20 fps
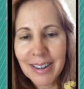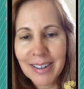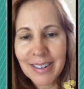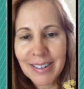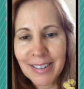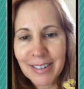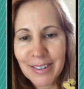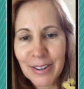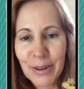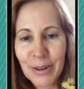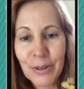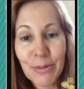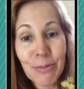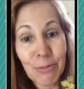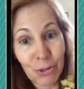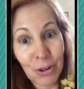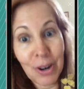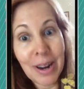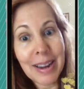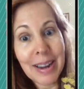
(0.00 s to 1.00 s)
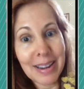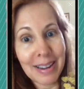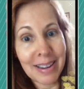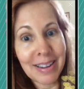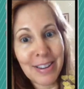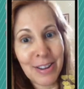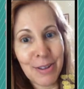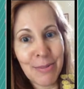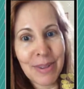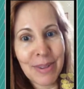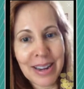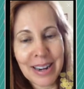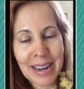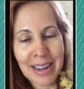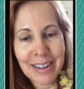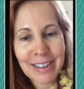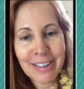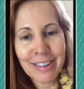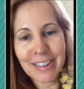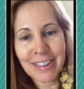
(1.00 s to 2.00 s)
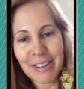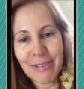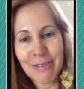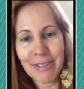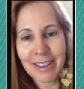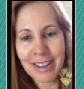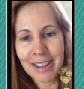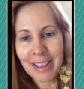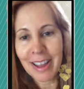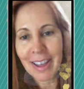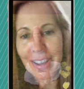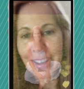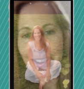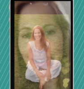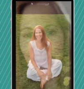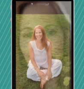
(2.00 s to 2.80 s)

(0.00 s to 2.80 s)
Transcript: So try it. You might actually really like it.